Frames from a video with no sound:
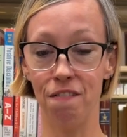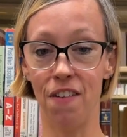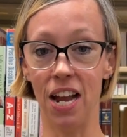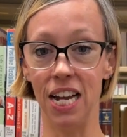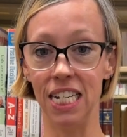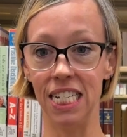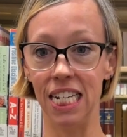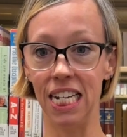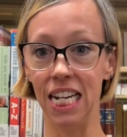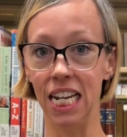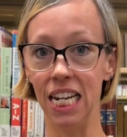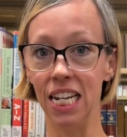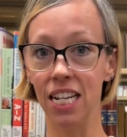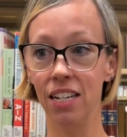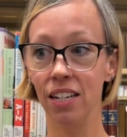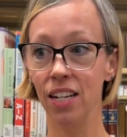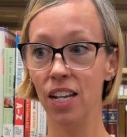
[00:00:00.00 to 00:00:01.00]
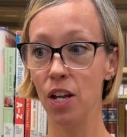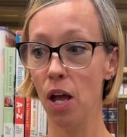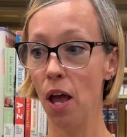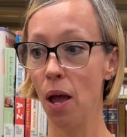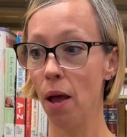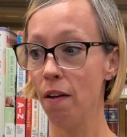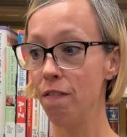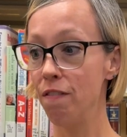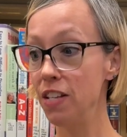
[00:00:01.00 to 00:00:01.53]
finding
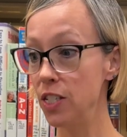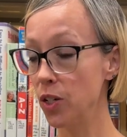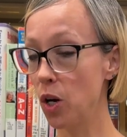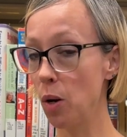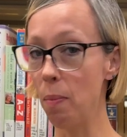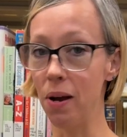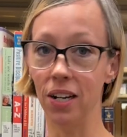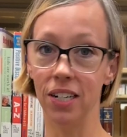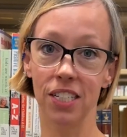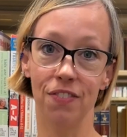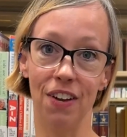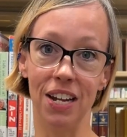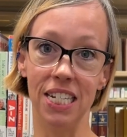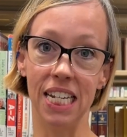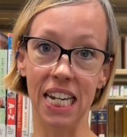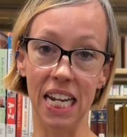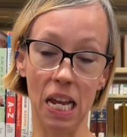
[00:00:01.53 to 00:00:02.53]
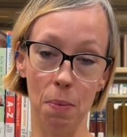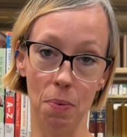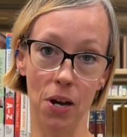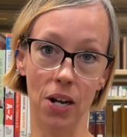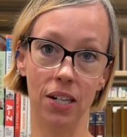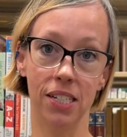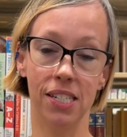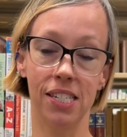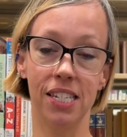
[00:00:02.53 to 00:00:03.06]
physical books, finding
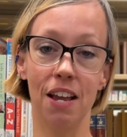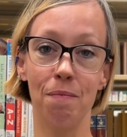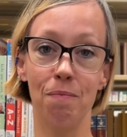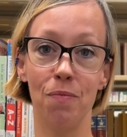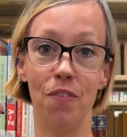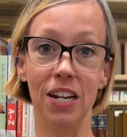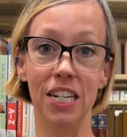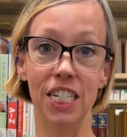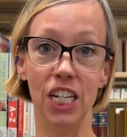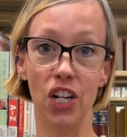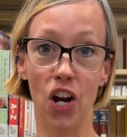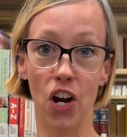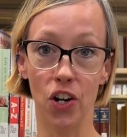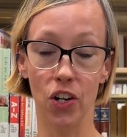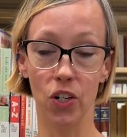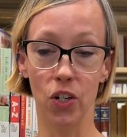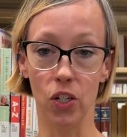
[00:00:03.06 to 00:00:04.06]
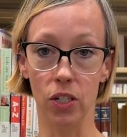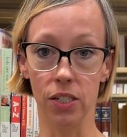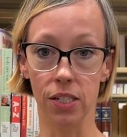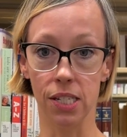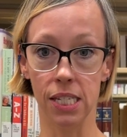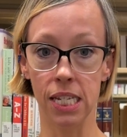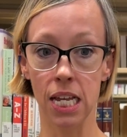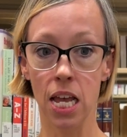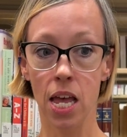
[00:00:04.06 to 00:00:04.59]
ebooks, finding
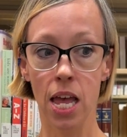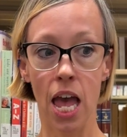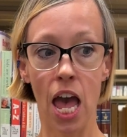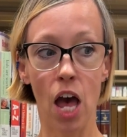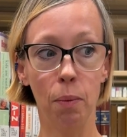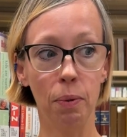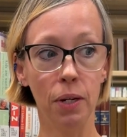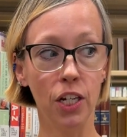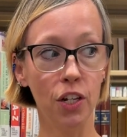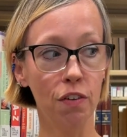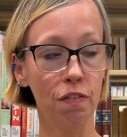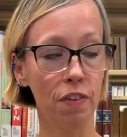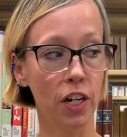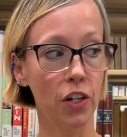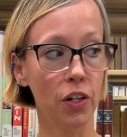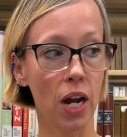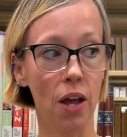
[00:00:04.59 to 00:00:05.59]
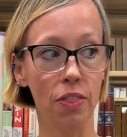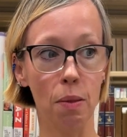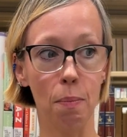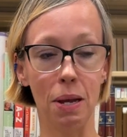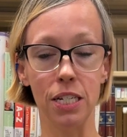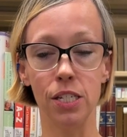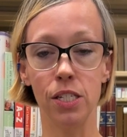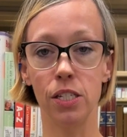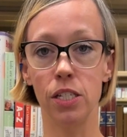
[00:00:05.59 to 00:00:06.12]
articles, helping you figure out the
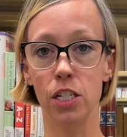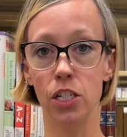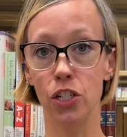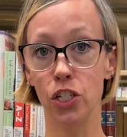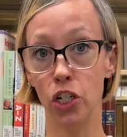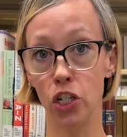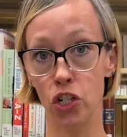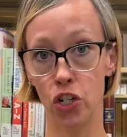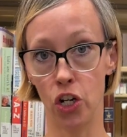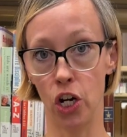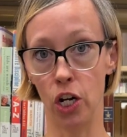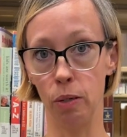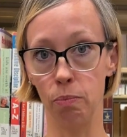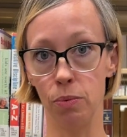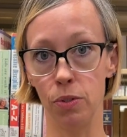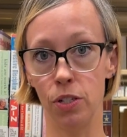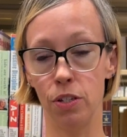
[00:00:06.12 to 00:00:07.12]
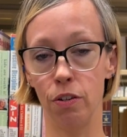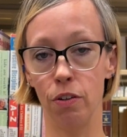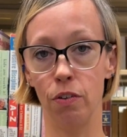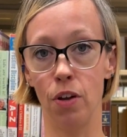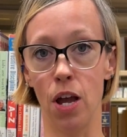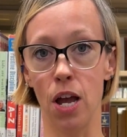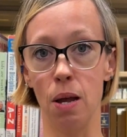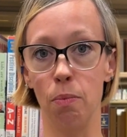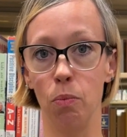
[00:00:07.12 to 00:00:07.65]
best search terms
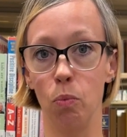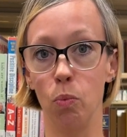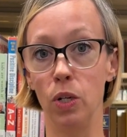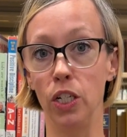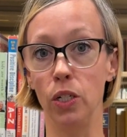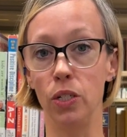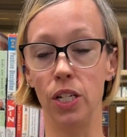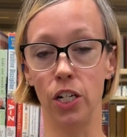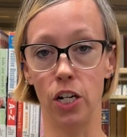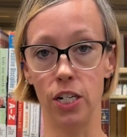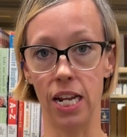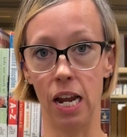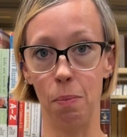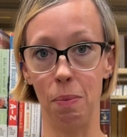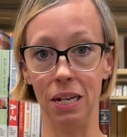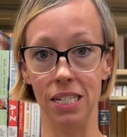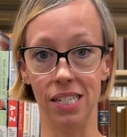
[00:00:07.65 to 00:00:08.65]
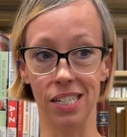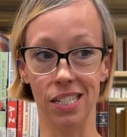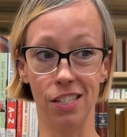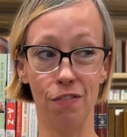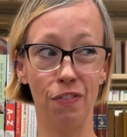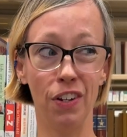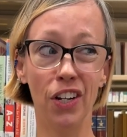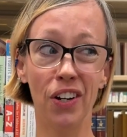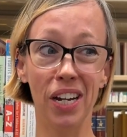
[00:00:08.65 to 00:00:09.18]
when using our databases,
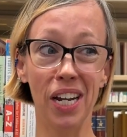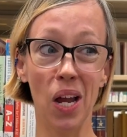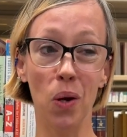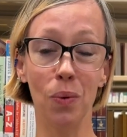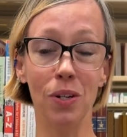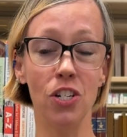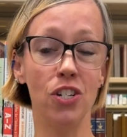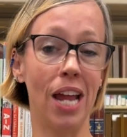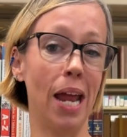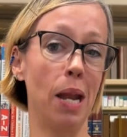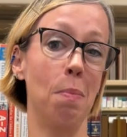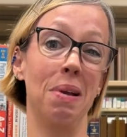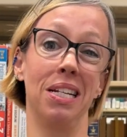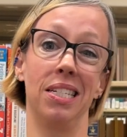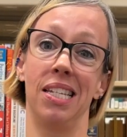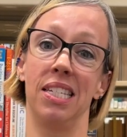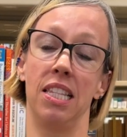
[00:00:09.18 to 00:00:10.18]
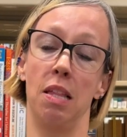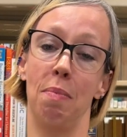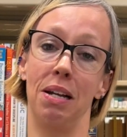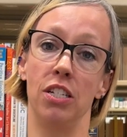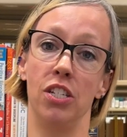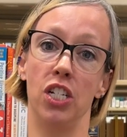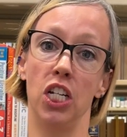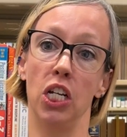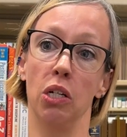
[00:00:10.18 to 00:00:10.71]
figuring out which database is the
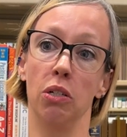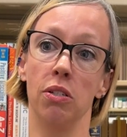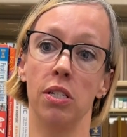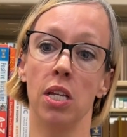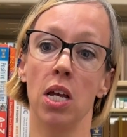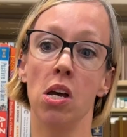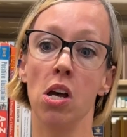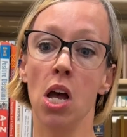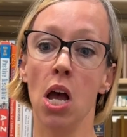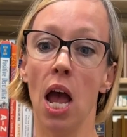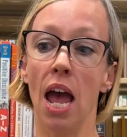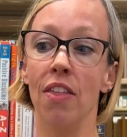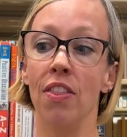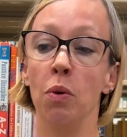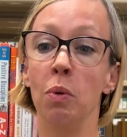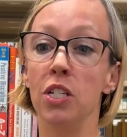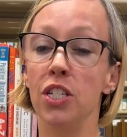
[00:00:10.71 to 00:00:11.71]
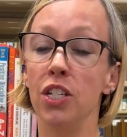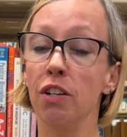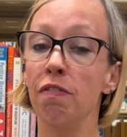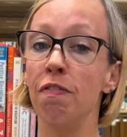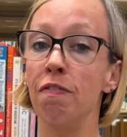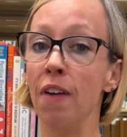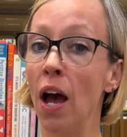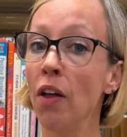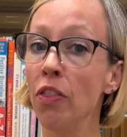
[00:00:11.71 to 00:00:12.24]
best to use. And then once you've
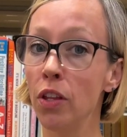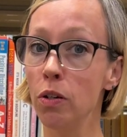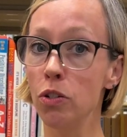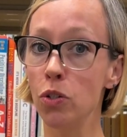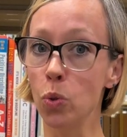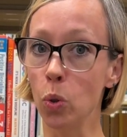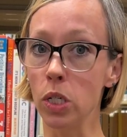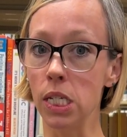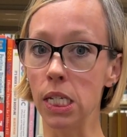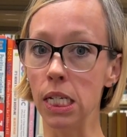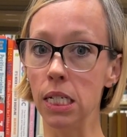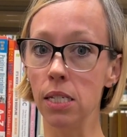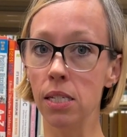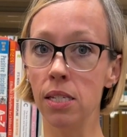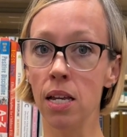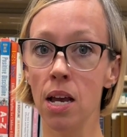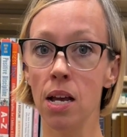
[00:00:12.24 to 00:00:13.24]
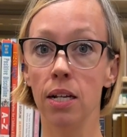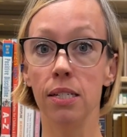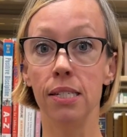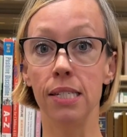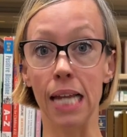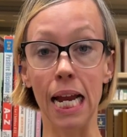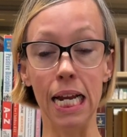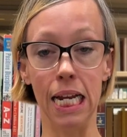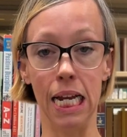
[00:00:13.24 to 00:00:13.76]
found those sources,
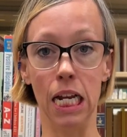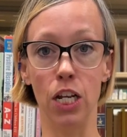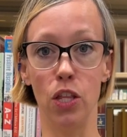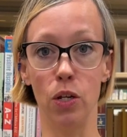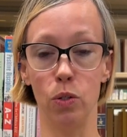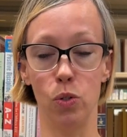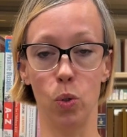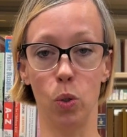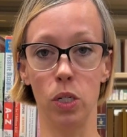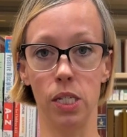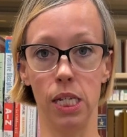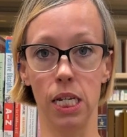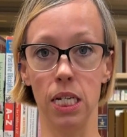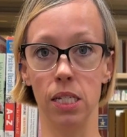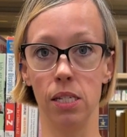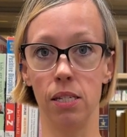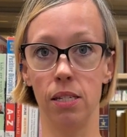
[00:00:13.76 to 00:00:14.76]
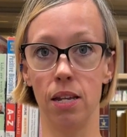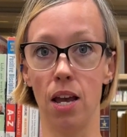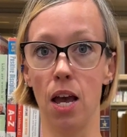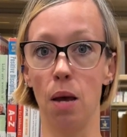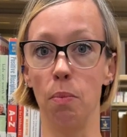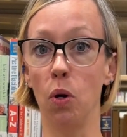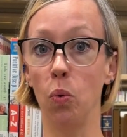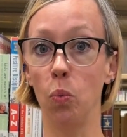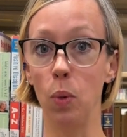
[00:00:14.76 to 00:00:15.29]
citing those sources,
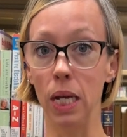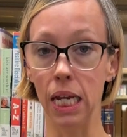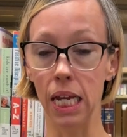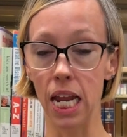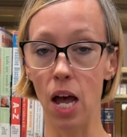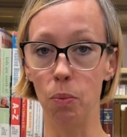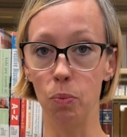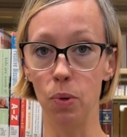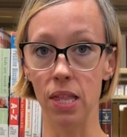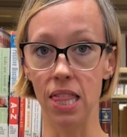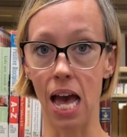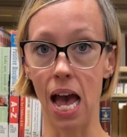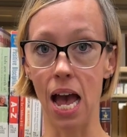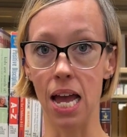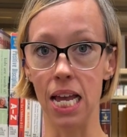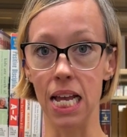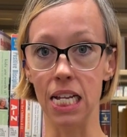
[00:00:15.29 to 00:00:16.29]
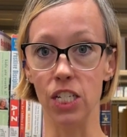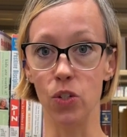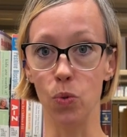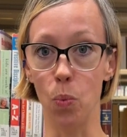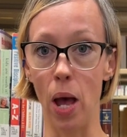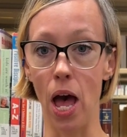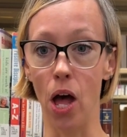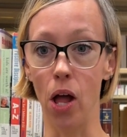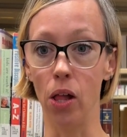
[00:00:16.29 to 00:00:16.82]
we can help with that as
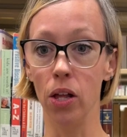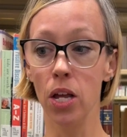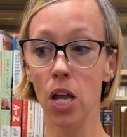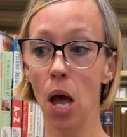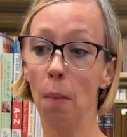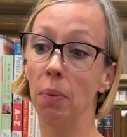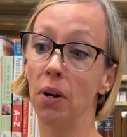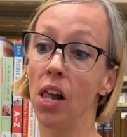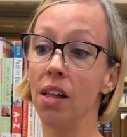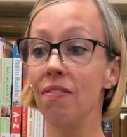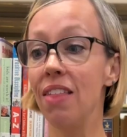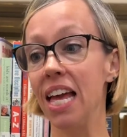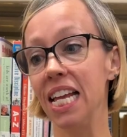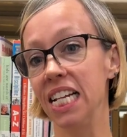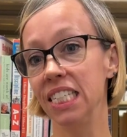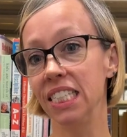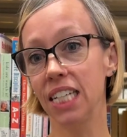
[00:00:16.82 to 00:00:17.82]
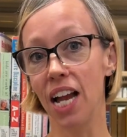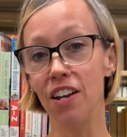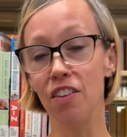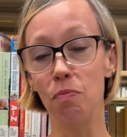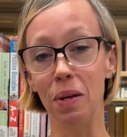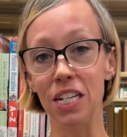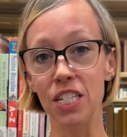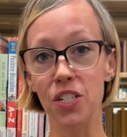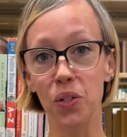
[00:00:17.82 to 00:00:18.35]
well. But all of that is kind of
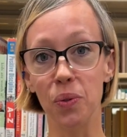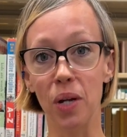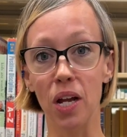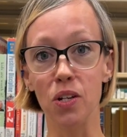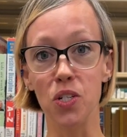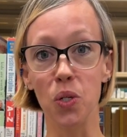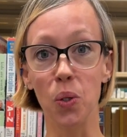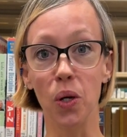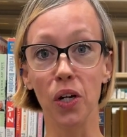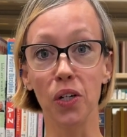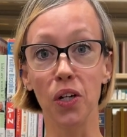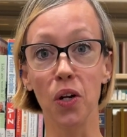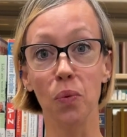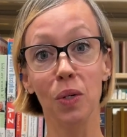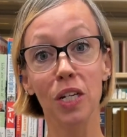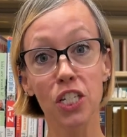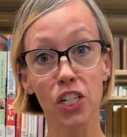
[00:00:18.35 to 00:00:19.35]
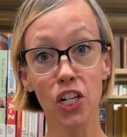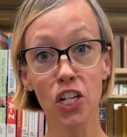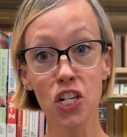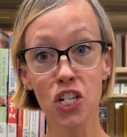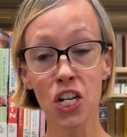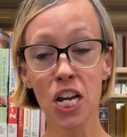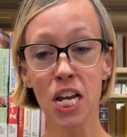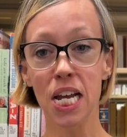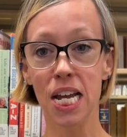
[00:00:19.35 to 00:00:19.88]
based around your
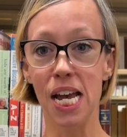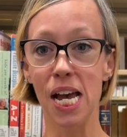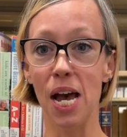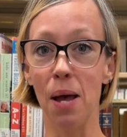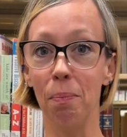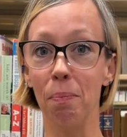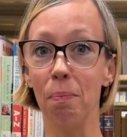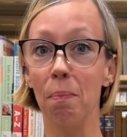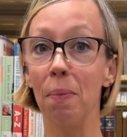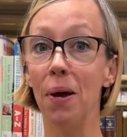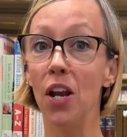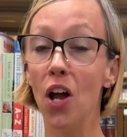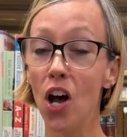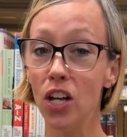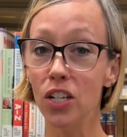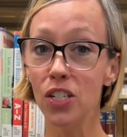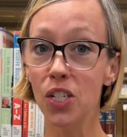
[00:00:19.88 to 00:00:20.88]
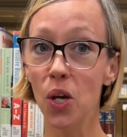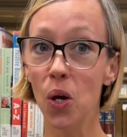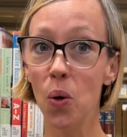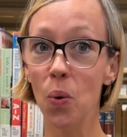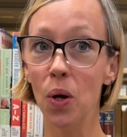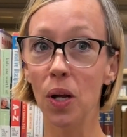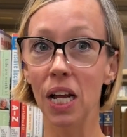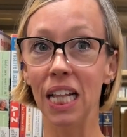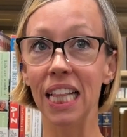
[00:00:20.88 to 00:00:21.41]
research, but
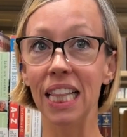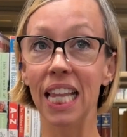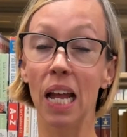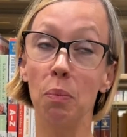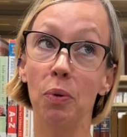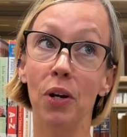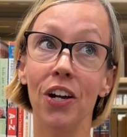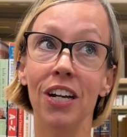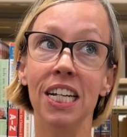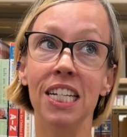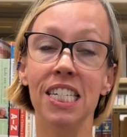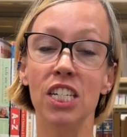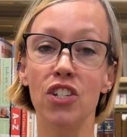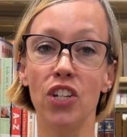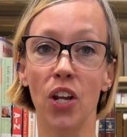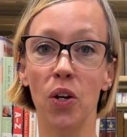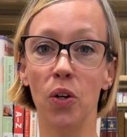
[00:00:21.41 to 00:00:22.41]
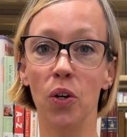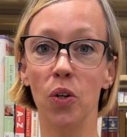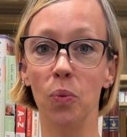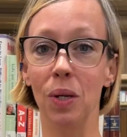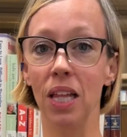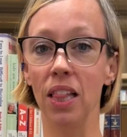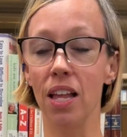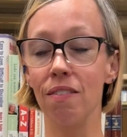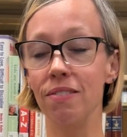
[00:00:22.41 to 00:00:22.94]
also librarians in general,
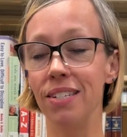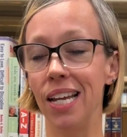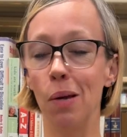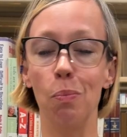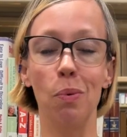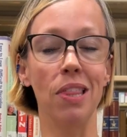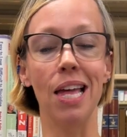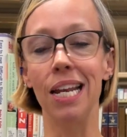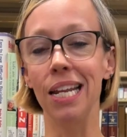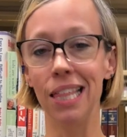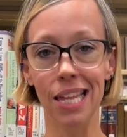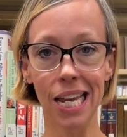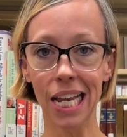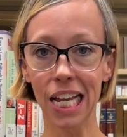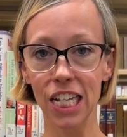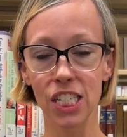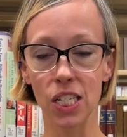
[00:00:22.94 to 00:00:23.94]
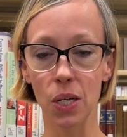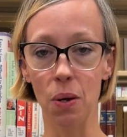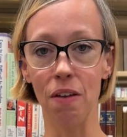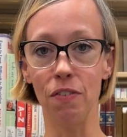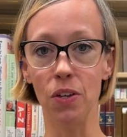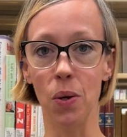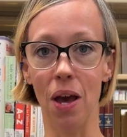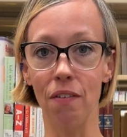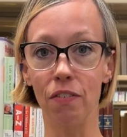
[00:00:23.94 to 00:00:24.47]
we love to help with anything. So if
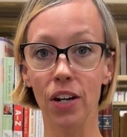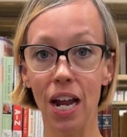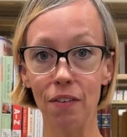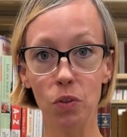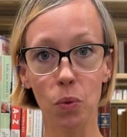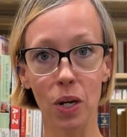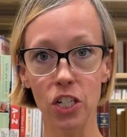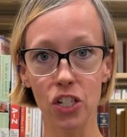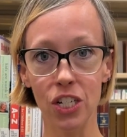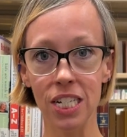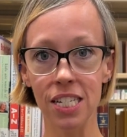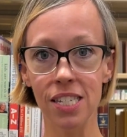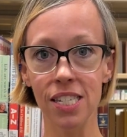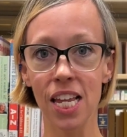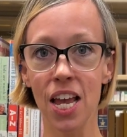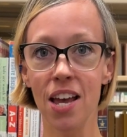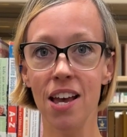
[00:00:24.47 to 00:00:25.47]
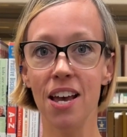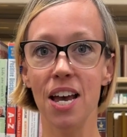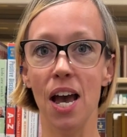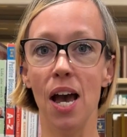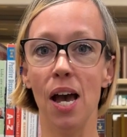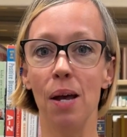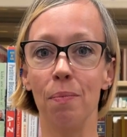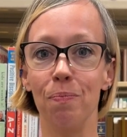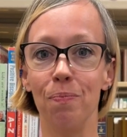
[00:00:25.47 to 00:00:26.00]
you ever have questions,
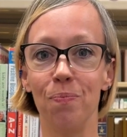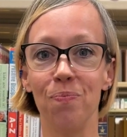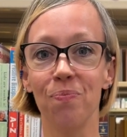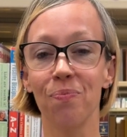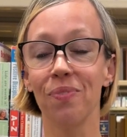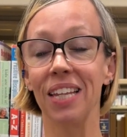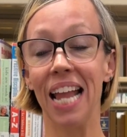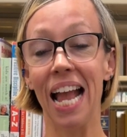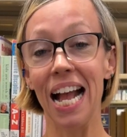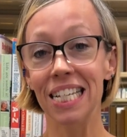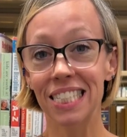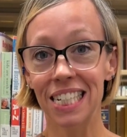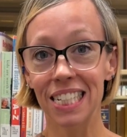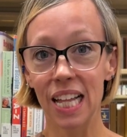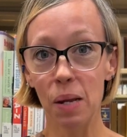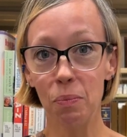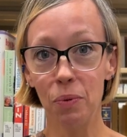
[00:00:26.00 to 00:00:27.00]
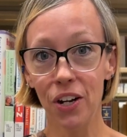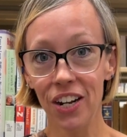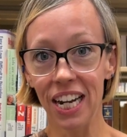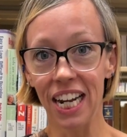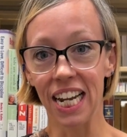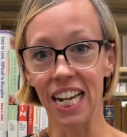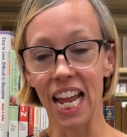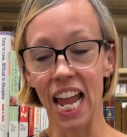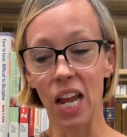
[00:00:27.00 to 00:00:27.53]
ask a
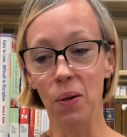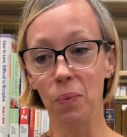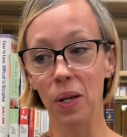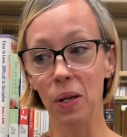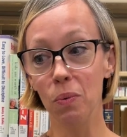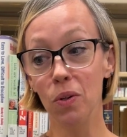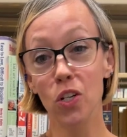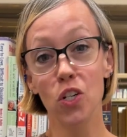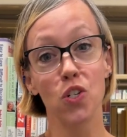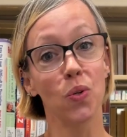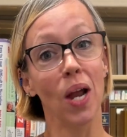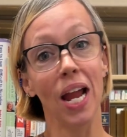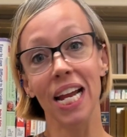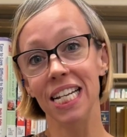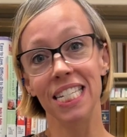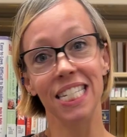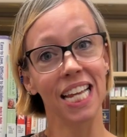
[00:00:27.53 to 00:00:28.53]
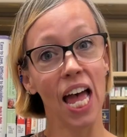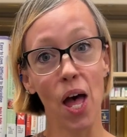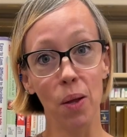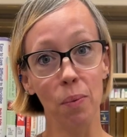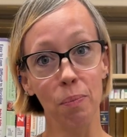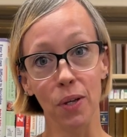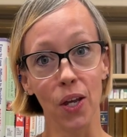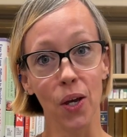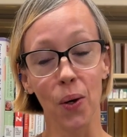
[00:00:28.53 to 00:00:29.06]
librarian and we will try to
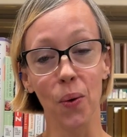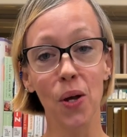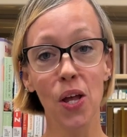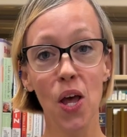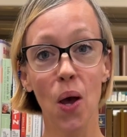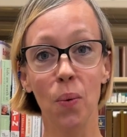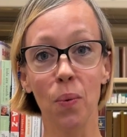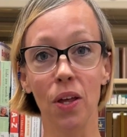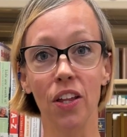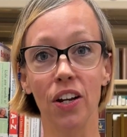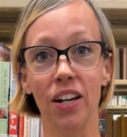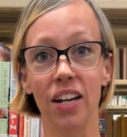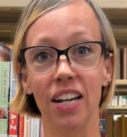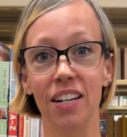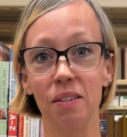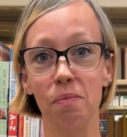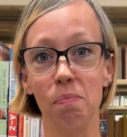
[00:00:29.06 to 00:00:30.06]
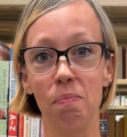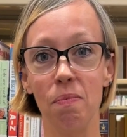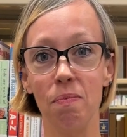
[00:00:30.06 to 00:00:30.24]
help you, whether a